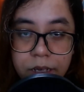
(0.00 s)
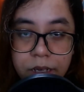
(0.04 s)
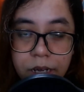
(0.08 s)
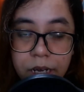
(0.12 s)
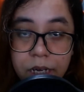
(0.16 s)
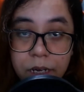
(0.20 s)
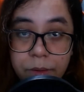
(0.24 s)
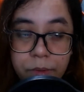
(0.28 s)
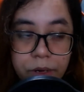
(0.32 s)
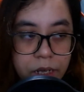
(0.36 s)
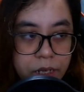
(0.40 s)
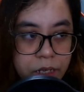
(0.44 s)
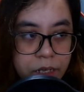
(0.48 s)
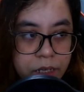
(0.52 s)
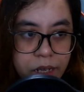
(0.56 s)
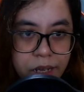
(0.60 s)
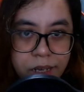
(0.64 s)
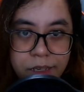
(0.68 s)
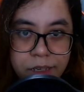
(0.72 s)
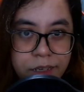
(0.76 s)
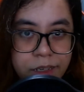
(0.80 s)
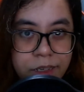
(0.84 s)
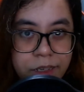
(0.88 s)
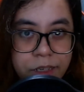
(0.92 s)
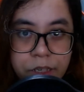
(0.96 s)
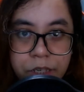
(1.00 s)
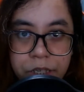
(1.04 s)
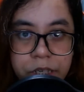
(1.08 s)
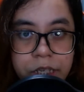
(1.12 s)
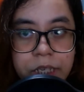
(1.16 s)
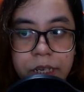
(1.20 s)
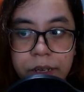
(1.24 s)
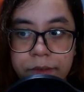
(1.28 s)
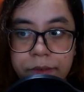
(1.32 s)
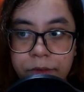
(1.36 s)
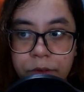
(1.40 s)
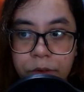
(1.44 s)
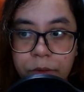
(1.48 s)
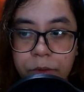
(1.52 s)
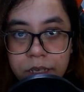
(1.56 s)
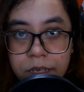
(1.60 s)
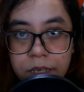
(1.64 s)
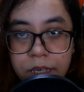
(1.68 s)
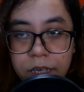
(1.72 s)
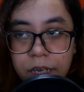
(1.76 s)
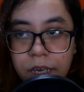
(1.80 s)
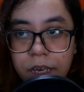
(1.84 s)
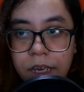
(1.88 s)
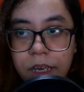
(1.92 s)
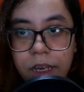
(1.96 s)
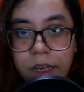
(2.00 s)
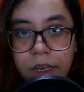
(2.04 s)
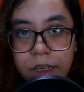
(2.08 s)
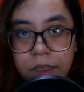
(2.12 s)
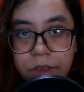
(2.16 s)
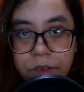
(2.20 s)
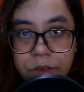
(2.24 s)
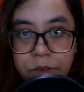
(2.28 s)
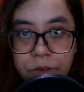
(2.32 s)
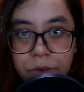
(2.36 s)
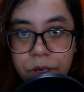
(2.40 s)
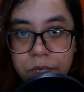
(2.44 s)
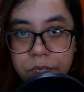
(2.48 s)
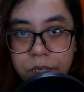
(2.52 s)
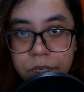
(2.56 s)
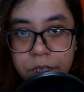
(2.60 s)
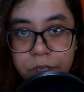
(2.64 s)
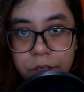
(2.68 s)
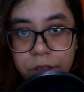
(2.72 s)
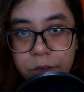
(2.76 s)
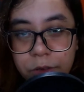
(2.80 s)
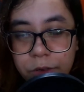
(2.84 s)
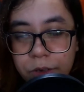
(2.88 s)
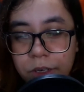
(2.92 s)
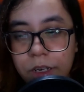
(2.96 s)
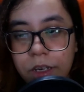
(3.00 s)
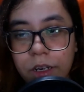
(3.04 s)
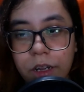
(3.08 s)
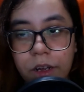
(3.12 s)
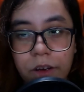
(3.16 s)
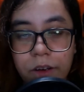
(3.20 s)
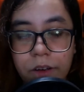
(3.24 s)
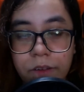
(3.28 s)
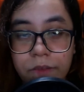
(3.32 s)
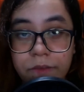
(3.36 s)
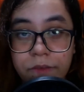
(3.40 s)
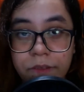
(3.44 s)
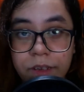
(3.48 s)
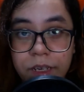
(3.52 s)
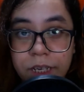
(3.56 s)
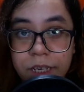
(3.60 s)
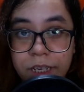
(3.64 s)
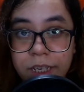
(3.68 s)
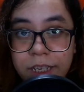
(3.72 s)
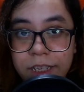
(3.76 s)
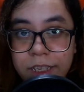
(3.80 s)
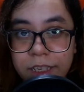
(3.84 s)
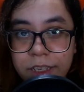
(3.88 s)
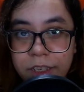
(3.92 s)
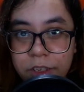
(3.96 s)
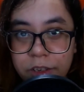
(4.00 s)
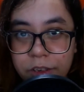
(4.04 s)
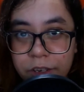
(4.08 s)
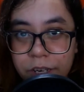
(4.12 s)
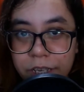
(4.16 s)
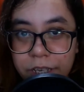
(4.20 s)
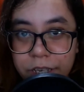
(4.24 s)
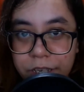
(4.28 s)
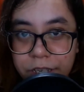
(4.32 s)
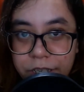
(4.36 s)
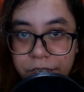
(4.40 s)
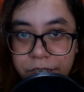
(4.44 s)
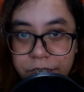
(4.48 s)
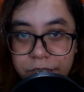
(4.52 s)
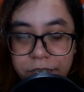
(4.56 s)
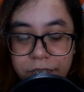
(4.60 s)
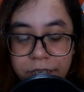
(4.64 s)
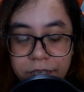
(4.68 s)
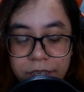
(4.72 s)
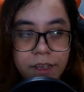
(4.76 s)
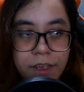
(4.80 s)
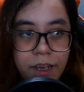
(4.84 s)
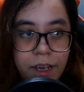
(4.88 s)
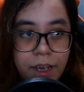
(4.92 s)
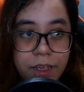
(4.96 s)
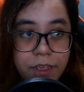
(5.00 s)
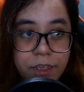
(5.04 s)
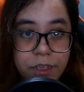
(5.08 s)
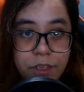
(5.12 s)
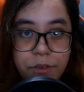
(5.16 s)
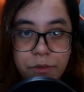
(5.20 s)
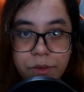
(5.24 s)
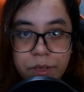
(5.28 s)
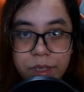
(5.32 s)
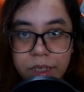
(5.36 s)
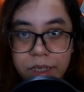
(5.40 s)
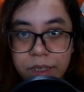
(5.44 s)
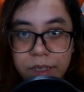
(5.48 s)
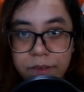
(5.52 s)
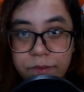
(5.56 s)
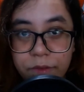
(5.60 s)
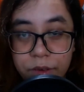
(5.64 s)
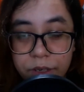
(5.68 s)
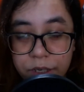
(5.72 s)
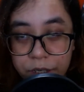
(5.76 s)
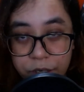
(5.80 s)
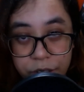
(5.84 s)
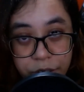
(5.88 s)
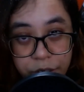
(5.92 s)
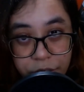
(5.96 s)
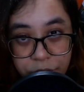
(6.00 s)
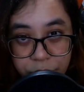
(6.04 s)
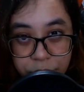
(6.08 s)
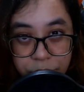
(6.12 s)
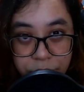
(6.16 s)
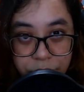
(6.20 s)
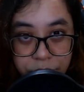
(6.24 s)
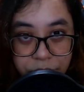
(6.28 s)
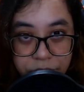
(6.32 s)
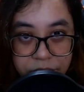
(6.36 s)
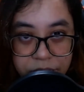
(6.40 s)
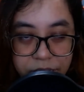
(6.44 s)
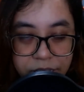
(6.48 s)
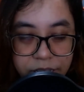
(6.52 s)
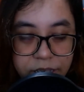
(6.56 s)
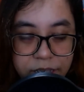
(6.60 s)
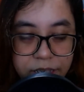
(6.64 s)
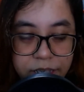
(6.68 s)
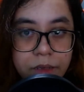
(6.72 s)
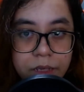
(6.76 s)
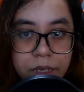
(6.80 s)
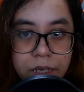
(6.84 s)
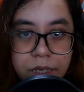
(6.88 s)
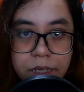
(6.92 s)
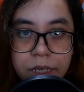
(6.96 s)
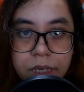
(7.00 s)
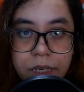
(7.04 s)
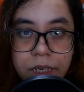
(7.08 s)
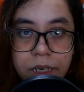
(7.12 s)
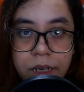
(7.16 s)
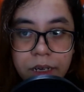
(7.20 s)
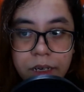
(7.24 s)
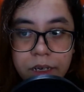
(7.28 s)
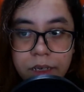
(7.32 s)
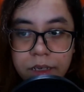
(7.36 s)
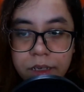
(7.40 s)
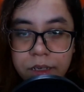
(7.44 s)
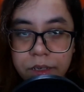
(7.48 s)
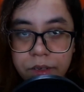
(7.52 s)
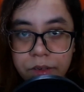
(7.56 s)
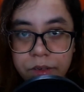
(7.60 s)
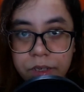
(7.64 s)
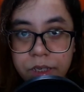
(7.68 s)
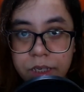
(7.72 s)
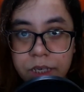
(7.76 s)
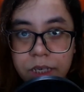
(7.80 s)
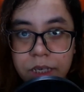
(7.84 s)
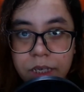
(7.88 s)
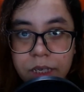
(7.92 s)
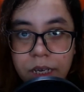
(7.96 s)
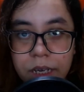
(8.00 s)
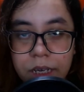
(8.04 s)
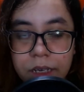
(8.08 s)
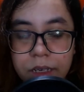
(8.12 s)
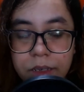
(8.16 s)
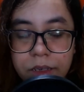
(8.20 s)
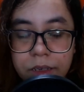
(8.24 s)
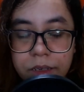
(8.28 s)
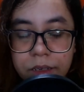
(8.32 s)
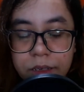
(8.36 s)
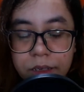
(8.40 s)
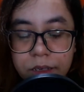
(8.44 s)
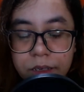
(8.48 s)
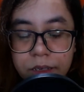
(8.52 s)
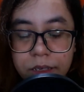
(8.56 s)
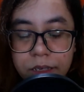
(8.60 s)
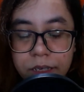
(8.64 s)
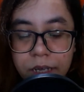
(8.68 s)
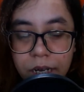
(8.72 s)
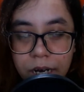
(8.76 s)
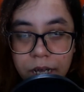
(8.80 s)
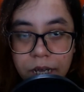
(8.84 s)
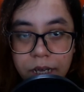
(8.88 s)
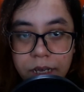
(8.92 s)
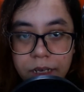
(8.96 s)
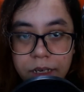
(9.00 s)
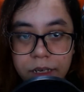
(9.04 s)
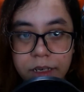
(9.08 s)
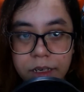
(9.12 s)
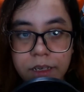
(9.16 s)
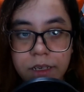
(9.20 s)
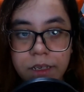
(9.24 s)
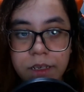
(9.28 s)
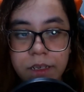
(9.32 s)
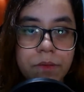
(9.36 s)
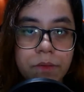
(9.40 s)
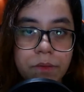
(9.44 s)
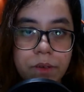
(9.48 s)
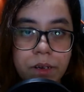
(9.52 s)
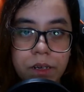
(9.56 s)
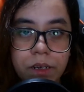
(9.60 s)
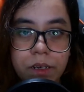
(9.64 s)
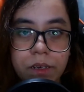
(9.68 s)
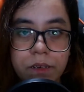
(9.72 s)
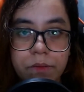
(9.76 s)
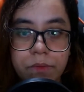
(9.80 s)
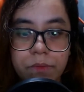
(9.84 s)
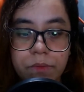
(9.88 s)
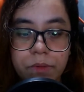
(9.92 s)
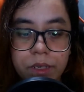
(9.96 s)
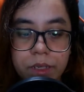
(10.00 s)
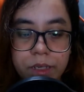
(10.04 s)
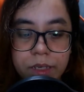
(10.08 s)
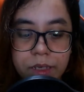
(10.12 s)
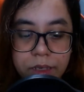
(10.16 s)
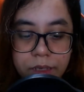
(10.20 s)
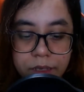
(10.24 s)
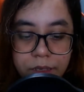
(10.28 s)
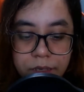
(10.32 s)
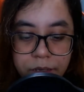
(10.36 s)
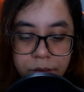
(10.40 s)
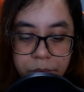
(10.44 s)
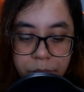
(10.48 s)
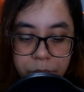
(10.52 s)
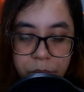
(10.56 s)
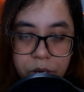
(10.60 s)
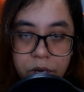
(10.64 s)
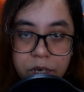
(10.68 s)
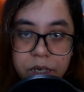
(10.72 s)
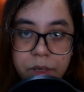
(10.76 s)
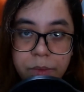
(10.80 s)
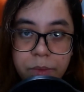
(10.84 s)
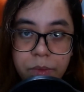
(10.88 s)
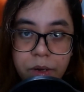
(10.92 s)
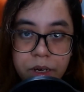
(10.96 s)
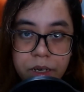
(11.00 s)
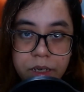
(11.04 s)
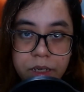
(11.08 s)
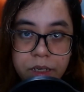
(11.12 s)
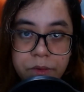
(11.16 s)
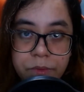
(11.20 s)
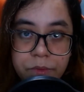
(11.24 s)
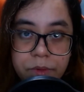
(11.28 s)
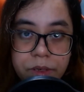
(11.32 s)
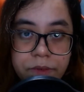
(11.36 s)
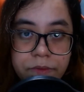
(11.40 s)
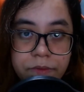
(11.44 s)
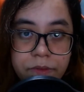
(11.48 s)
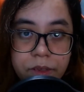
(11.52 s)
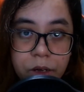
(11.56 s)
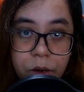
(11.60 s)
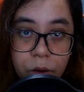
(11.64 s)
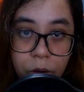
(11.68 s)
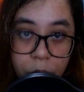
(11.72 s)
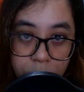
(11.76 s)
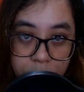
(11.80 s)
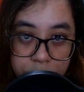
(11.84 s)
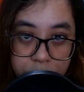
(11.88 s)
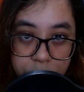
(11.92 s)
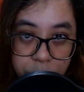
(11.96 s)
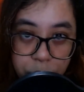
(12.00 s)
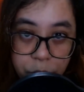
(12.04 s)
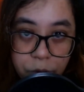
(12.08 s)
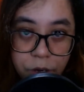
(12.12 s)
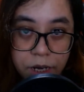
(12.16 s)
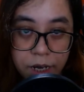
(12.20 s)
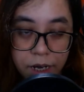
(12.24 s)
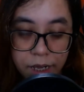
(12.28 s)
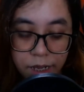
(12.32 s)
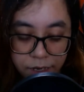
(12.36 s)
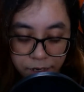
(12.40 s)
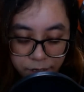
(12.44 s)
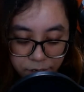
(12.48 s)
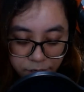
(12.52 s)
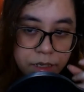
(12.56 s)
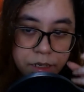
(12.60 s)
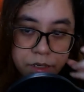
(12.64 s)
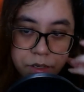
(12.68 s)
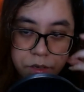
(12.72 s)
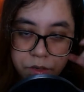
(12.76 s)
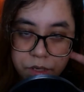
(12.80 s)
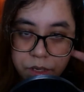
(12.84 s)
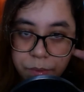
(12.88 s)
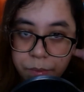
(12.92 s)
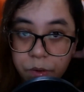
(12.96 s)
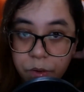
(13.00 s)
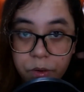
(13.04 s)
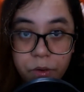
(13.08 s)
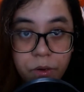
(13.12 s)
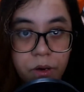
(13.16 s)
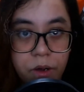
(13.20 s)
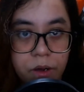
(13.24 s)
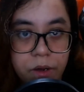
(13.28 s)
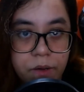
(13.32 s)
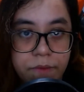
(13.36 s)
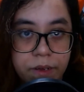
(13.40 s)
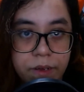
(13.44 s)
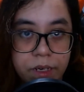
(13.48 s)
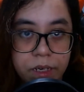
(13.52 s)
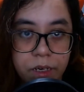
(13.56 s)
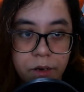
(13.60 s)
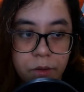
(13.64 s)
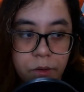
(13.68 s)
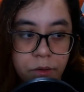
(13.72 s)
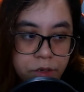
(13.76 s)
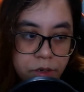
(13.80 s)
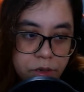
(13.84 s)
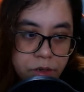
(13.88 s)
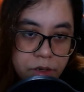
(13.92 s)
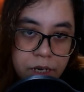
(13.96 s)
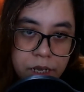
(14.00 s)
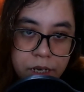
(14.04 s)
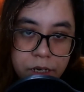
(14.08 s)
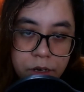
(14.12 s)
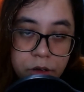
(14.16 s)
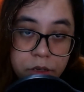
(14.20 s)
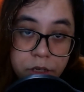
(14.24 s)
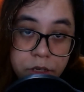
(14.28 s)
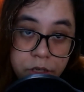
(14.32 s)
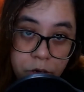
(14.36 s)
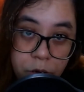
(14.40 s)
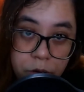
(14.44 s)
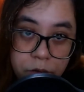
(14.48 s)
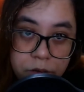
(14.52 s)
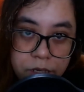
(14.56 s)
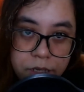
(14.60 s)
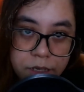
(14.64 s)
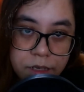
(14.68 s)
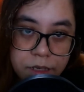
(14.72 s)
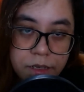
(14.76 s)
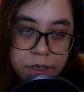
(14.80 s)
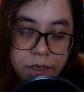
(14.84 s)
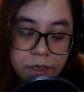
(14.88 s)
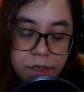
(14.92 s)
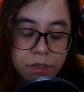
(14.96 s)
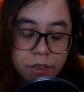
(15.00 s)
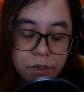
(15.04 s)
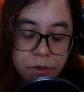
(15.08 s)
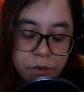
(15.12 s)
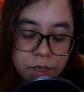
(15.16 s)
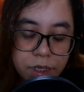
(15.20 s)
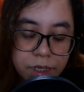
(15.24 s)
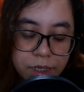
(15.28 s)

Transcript: and they were like, yeah, there's GTFO. Ieyasu actually took a lot of his strategies and used it for his shogunate. Takeda, you know, Shingen's clan, was buddy with the Hojo clan. You know, they broke off and the Hojo clan got salty. So they